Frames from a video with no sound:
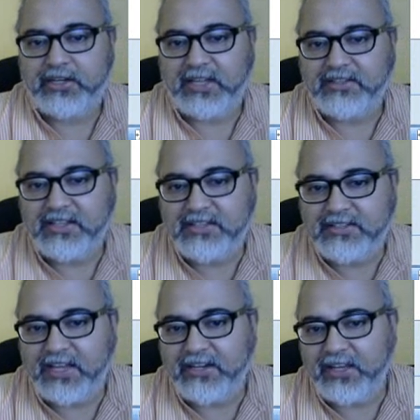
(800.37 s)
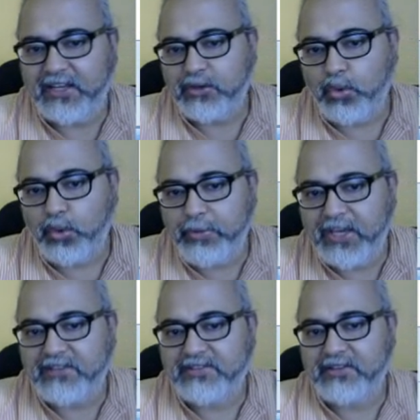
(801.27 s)
tensors, that it
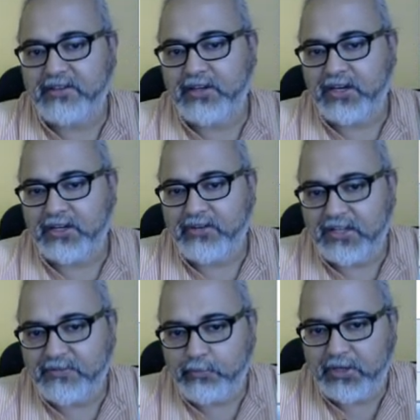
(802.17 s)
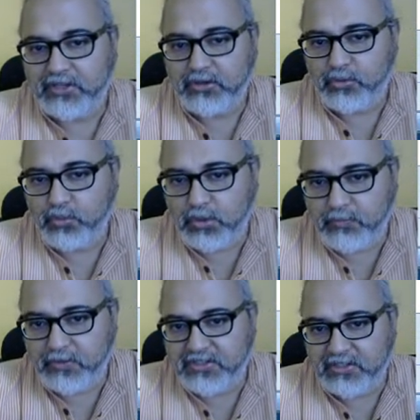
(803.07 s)
obeys transformation rule,
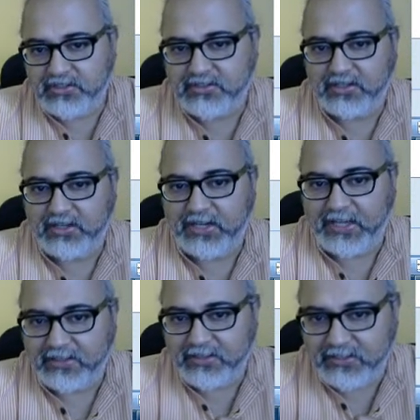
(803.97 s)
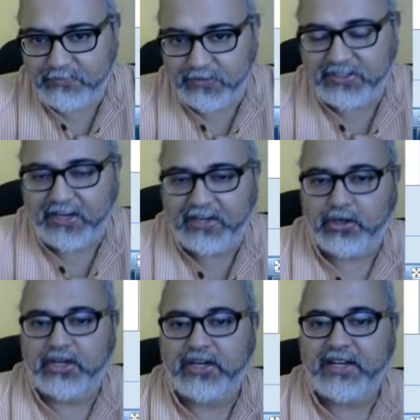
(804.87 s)
which is like this for second
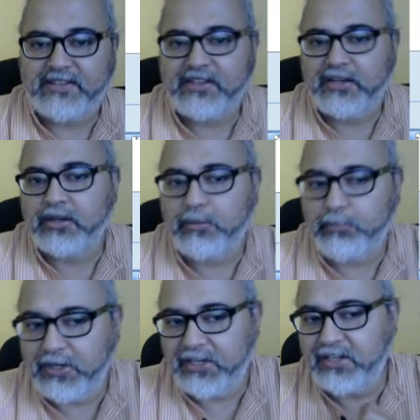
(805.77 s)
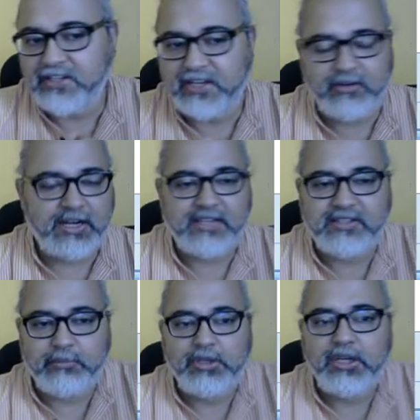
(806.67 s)
order tensor and completely
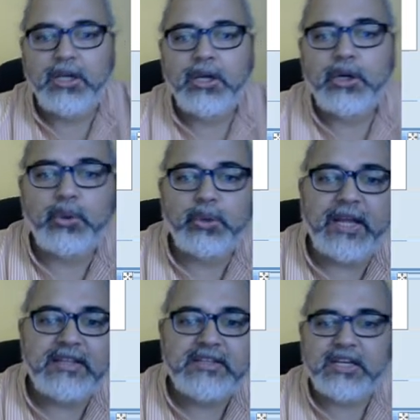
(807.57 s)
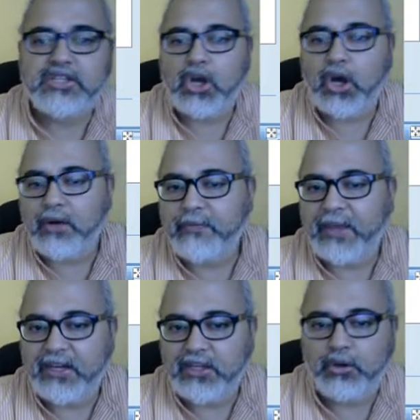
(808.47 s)
generalizable to tensors of
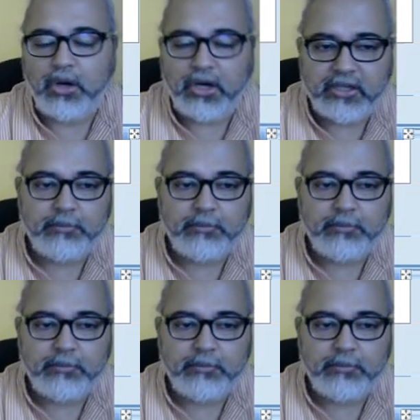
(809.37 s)
any order.